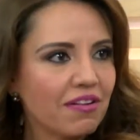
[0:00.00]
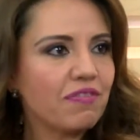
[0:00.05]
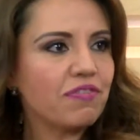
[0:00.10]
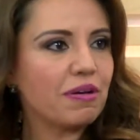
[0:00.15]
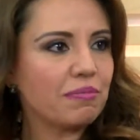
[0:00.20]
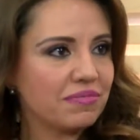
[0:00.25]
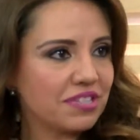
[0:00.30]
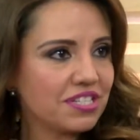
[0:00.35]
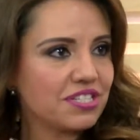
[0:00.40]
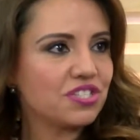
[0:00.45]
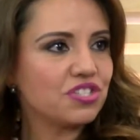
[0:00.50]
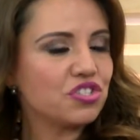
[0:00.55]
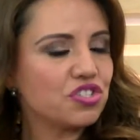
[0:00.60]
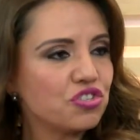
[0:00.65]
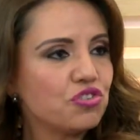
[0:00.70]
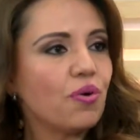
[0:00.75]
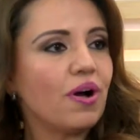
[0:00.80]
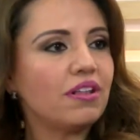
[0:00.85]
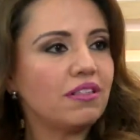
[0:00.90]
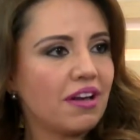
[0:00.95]
of them, this is
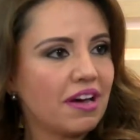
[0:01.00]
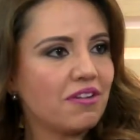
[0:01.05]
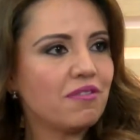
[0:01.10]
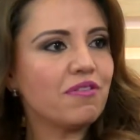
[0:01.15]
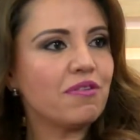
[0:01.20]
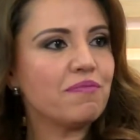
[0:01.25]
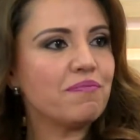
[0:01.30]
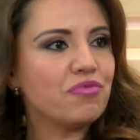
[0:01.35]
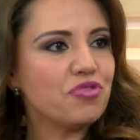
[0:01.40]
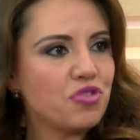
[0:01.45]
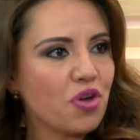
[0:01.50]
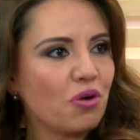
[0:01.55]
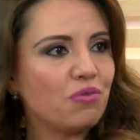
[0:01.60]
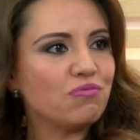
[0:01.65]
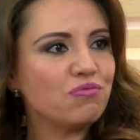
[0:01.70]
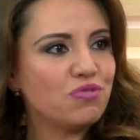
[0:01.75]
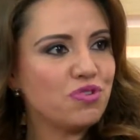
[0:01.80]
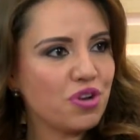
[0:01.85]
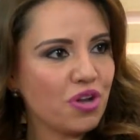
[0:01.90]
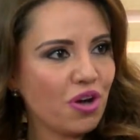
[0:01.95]
true, a lot of them
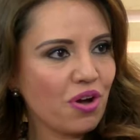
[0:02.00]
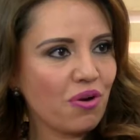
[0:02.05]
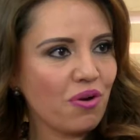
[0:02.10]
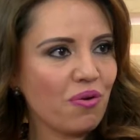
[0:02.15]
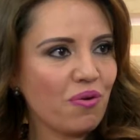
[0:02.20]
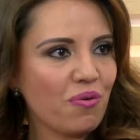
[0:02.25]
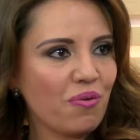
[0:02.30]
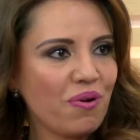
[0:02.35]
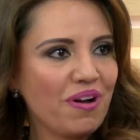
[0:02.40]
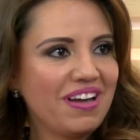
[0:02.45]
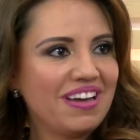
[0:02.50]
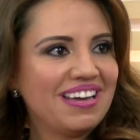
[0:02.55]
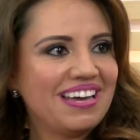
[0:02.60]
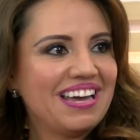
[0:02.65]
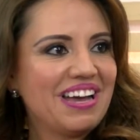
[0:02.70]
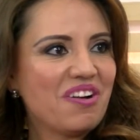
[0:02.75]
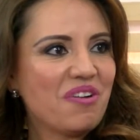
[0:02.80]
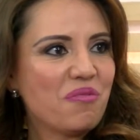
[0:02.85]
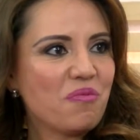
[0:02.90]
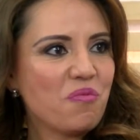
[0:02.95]
don't know
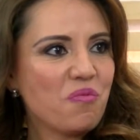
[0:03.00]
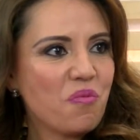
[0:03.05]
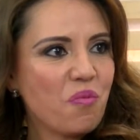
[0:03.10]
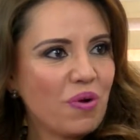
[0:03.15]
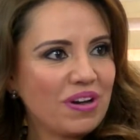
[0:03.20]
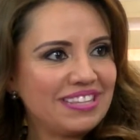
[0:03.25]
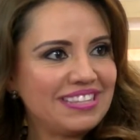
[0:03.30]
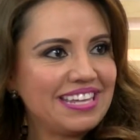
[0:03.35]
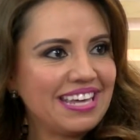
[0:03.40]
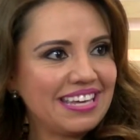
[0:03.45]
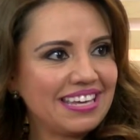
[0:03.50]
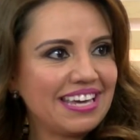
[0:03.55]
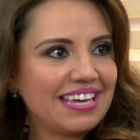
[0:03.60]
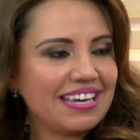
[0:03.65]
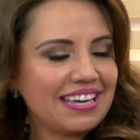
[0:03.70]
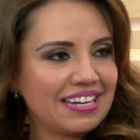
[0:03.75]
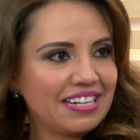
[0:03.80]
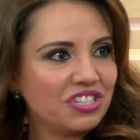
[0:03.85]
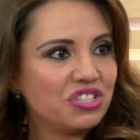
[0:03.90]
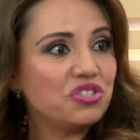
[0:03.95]
what they can
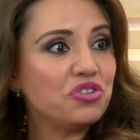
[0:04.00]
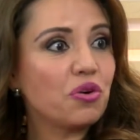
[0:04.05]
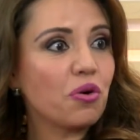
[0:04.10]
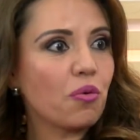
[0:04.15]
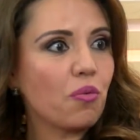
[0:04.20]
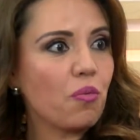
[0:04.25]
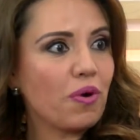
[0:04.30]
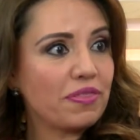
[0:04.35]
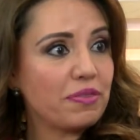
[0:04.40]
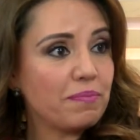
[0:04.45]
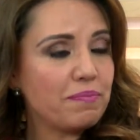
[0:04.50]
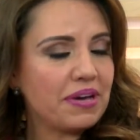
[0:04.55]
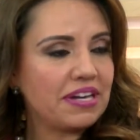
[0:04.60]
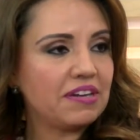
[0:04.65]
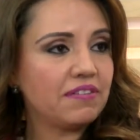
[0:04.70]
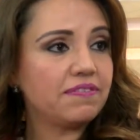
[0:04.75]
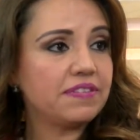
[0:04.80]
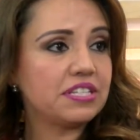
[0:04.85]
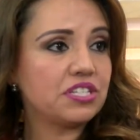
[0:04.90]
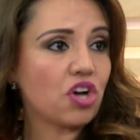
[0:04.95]
get into or what the
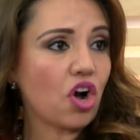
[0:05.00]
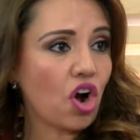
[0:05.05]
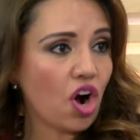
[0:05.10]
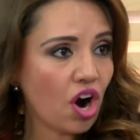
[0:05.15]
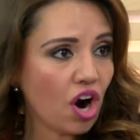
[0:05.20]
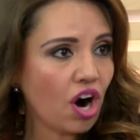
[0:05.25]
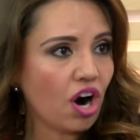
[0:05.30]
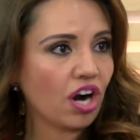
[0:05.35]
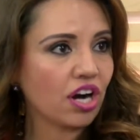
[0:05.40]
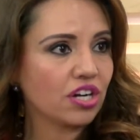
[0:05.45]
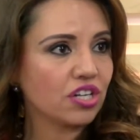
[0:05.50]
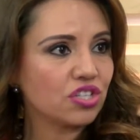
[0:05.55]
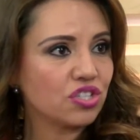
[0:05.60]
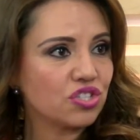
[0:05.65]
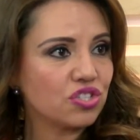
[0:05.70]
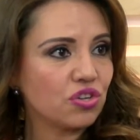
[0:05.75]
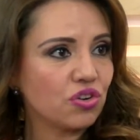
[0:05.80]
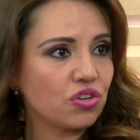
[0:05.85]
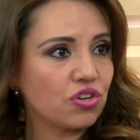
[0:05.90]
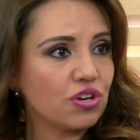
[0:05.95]
benefits are.
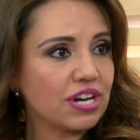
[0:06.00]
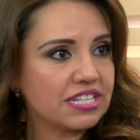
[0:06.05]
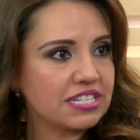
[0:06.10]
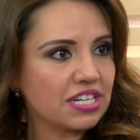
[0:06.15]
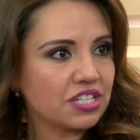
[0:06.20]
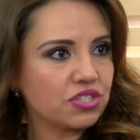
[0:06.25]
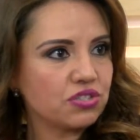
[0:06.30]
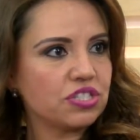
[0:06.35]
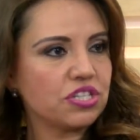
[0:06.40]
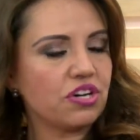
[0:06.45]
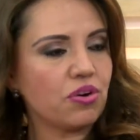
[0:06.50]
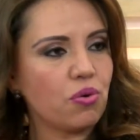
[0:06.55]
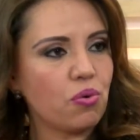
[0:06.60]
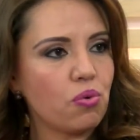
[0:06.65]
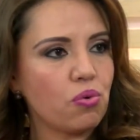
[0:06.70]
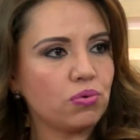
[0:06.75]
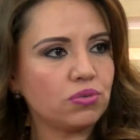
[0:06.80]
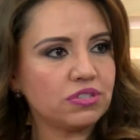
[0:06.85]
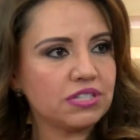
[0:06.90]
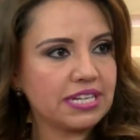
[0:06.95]
So you guys actually
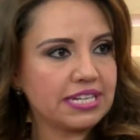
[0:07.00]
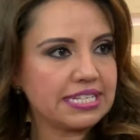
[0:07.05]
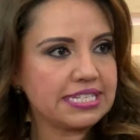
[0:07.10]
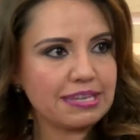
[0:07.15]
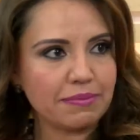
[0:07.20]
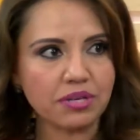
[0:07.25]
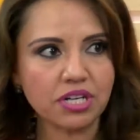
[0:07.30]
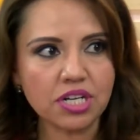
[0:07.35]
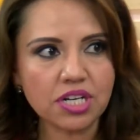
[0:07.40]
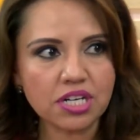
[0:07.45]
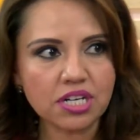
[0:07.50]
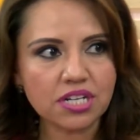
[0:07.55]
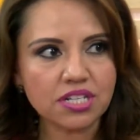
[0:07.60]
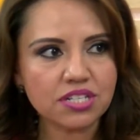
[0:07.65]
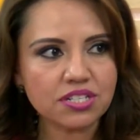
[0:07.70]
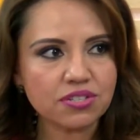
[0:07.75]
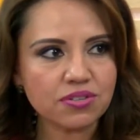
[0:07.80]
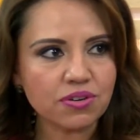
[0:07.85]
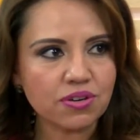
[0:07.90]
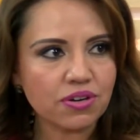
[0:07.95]
hold like
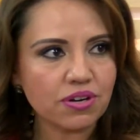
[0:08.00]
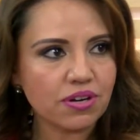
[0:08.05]
seminars or?